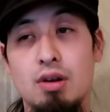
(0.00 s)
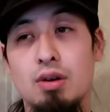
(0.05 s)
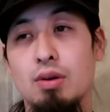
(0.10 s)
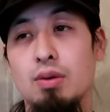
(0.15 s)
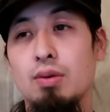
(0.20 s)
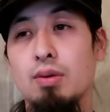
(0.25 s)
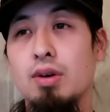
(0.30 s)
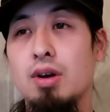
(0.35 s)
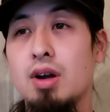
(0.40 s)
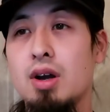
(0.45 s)

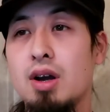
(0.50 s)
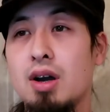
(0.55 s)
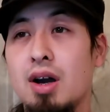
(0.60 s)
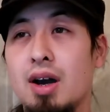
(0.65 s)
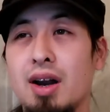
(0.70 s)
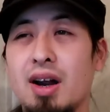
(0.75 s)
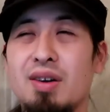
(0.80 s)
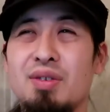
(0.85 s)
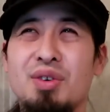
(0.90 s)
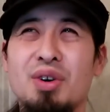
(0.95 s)
Oh,
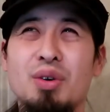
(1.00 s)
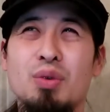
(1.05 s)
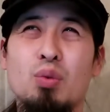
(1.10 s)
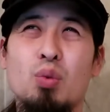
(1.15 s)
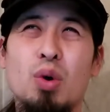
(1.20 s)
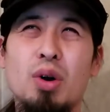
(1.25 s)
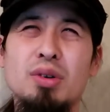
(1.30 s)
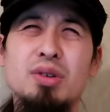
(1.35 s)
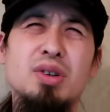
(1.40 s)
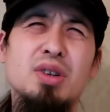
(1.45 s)
I have like
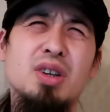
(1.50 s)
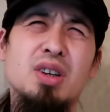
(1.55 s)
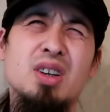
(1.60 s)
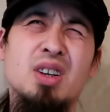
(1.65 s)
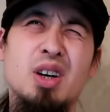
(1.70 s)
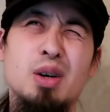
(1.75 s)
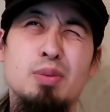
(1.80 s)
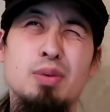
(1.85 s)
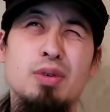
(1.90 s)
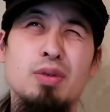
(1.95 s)
one
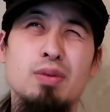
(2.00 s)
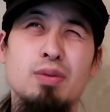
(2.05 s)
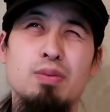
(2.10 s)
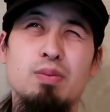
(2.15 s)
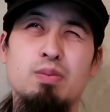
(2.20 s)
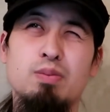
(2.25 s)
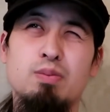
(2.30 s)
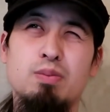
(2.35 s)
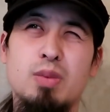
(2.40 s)
cup of